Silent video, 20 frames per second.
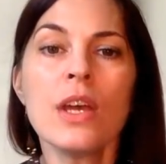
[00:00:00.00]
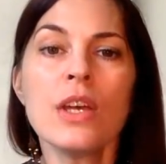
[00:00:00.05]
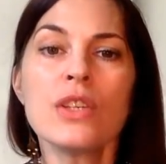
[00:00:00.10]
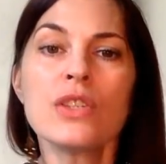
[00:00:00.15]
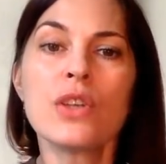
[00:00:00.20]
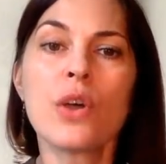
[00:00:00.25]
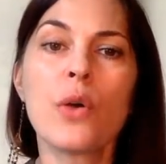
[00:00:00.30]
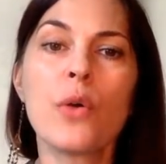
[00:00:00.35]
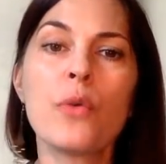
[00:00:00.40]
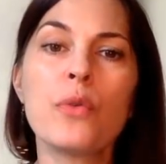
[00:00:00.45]

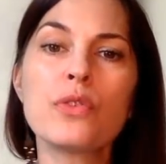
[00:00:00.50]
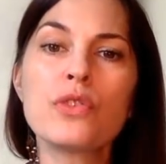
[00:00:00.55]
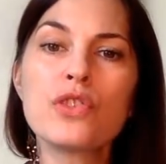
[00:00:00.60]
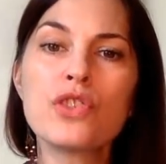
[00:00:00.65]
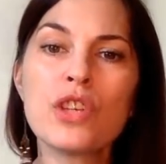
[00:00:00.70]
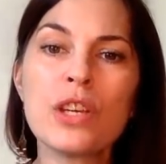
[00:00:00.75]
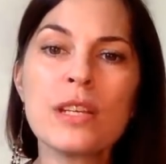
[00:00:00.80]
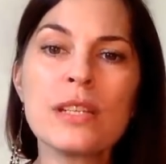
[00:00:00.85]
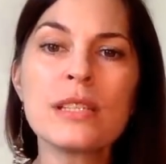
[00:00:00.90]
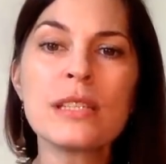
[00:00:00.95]
So
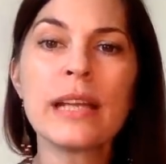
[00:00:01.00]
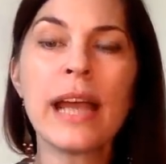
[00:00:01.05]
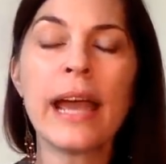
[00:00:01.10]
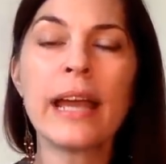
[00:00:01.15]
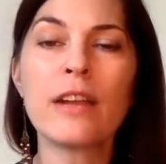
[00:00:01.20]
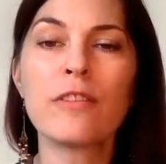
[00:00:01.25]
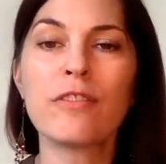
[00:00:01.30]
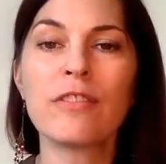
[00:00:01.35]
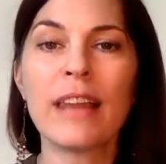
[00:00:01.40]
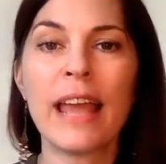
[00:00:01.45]
just
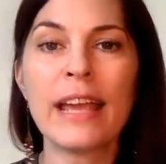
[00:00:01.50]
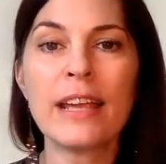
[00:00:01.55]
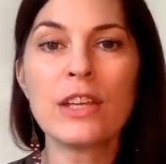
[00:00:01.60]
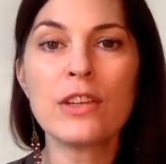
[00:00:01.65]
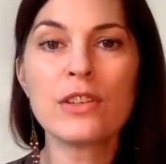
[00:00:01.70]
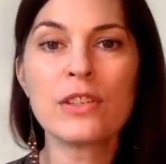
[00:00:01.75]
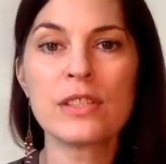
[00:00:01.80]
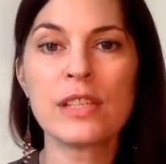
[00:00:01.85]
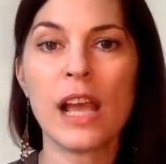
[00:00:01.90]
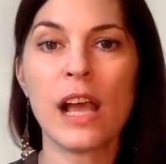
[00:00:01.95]
kind of let
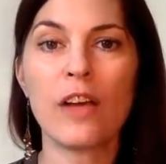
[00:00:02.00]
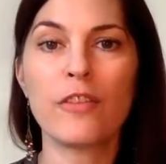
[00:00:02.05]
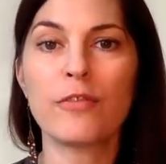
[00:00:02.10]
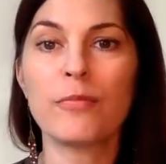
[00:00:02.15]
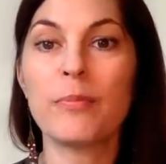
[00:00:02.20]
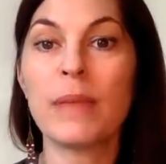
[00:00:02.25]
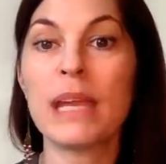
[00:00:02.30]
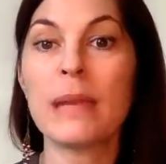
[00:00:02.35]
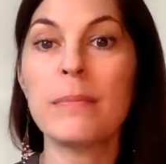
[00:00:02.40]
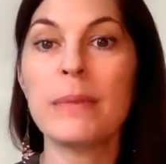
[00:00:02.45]
yourself
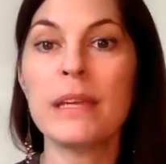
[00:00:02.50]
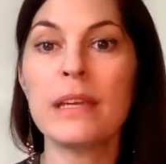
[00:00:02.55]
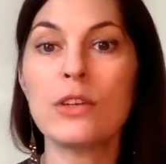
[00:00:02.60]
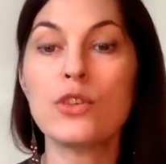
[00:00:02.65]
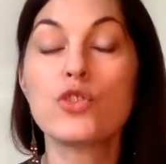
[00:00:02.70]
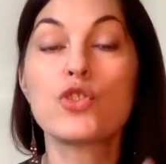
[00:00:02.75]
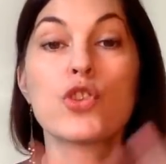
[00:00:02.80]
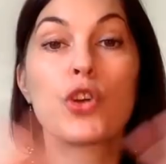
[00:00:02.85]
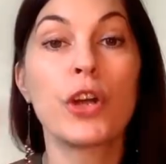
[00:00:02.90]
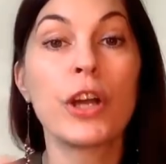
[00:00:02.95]

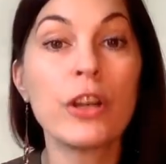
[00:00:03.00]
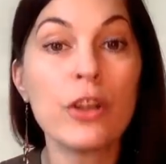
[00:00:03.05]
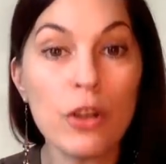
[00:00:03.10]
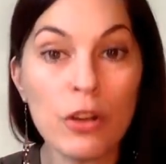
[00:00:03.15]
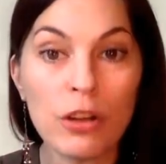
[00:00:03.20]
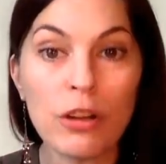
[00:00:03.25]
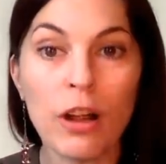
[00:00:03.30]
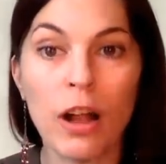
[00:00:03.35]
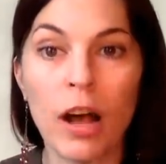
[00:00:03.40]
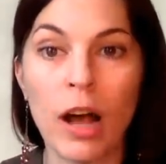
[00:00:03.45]
maybe
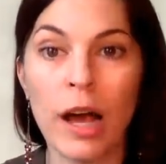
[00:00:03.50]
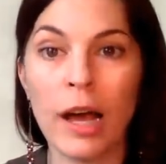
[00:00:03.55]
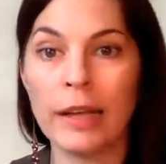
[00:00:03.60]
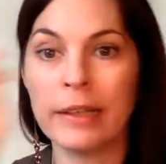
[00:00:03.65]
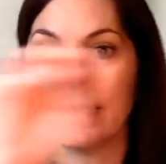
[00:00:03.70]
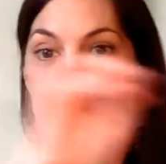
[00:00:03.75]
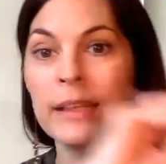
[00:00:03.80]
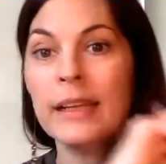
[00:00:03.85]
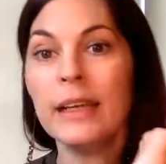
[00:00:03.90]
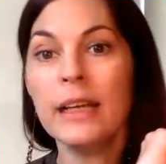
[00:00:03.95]
journal
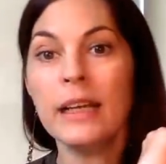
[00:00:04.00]
on,